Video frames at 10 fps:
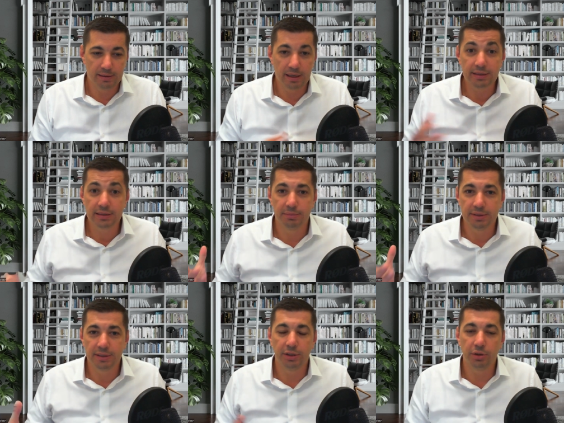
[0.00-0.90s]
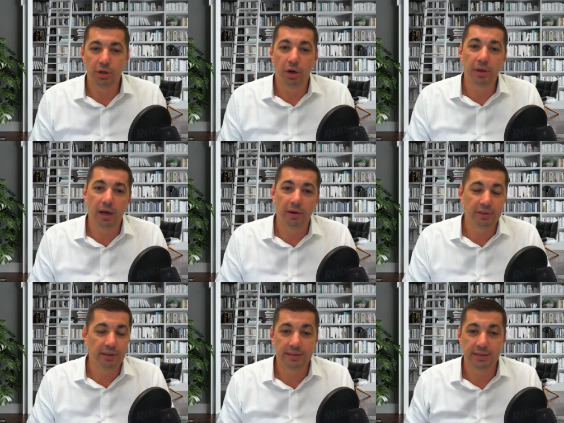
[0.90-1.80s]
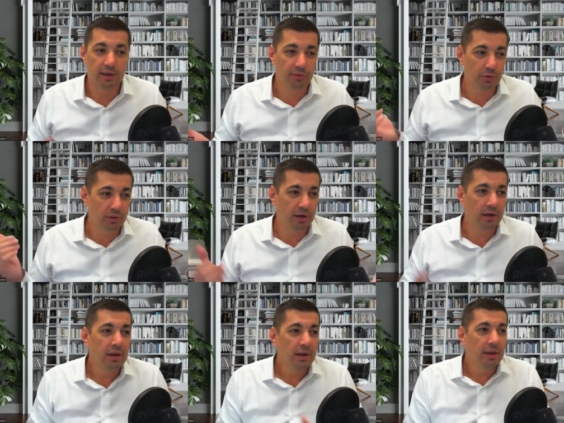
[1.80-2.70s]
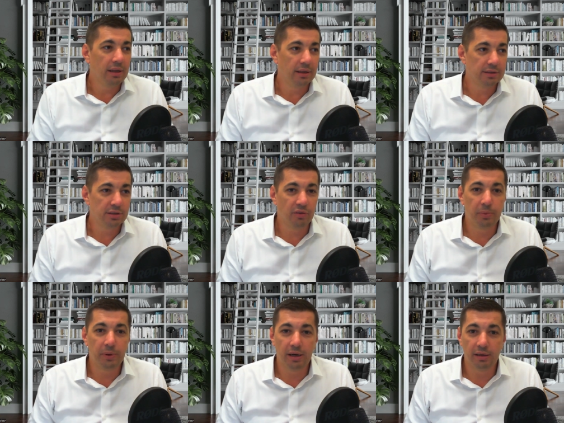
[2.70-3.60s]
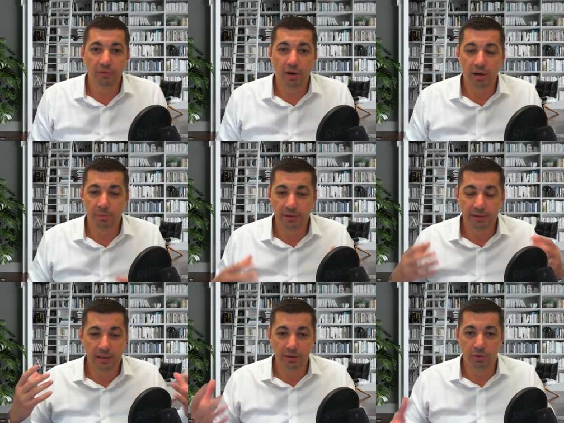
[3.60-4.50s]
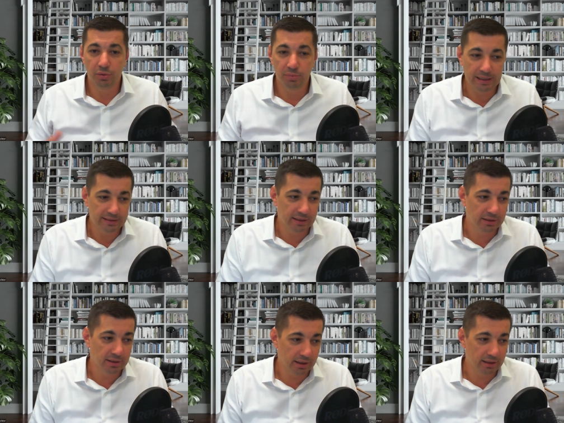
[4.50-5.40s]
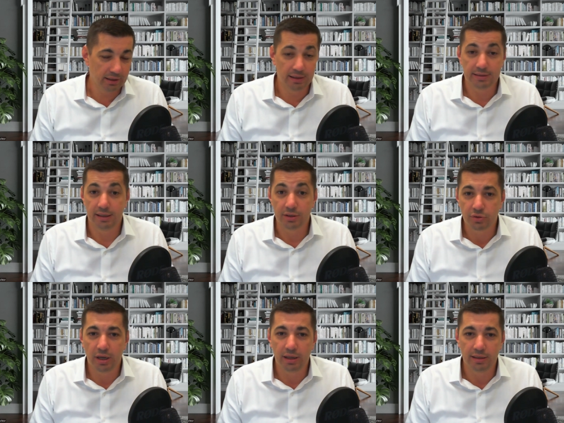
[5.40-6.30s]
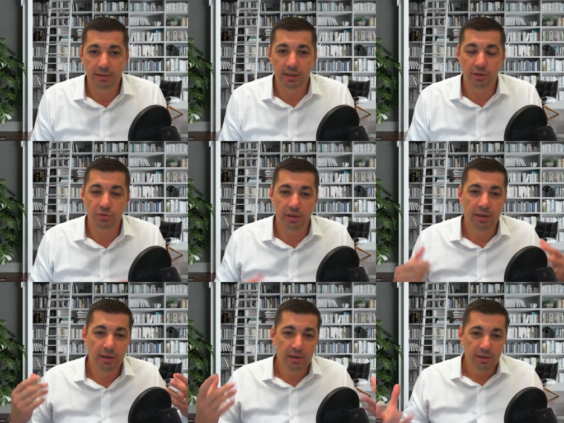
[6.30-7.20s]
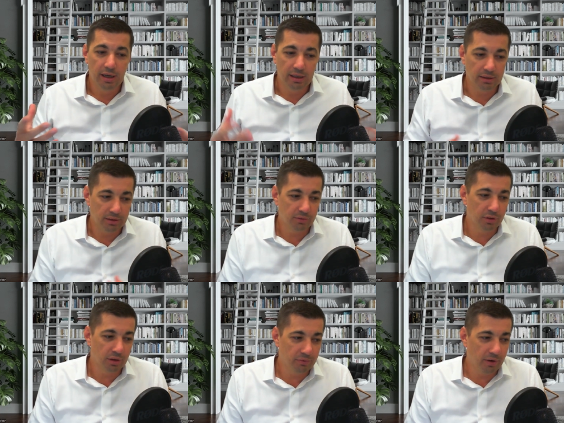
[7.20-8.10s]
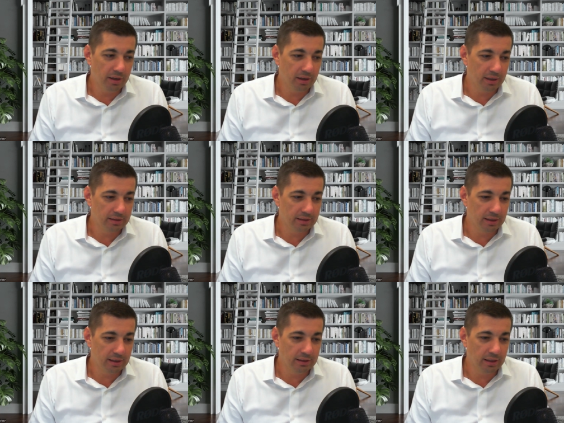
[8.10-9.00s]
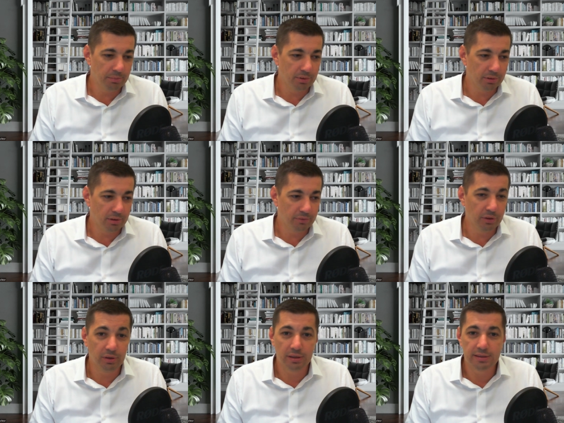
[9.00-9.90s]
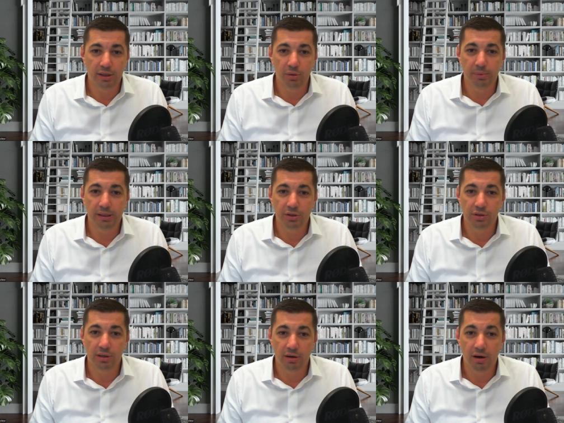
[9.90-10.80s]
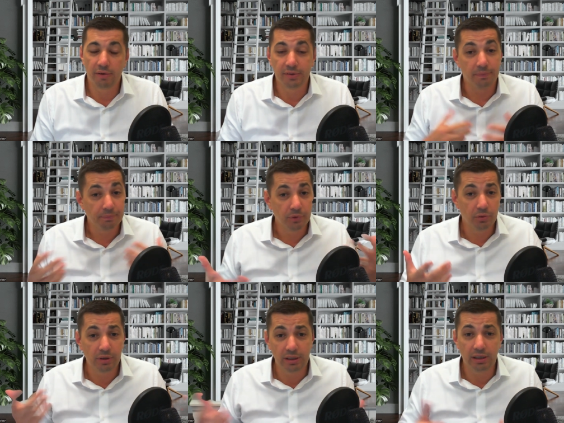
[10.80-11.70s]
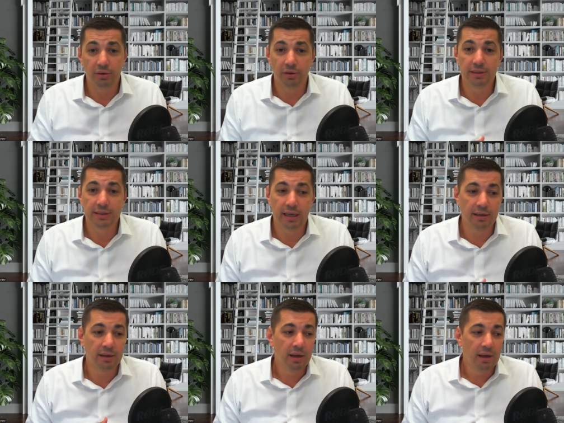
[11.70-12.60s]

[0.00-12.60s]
customers that you're going after. Let's say if you're in a software environment and you're basically targeting, let's say, Australia as a country, and you've got a finite number of units that you potentially are after, you really need to understand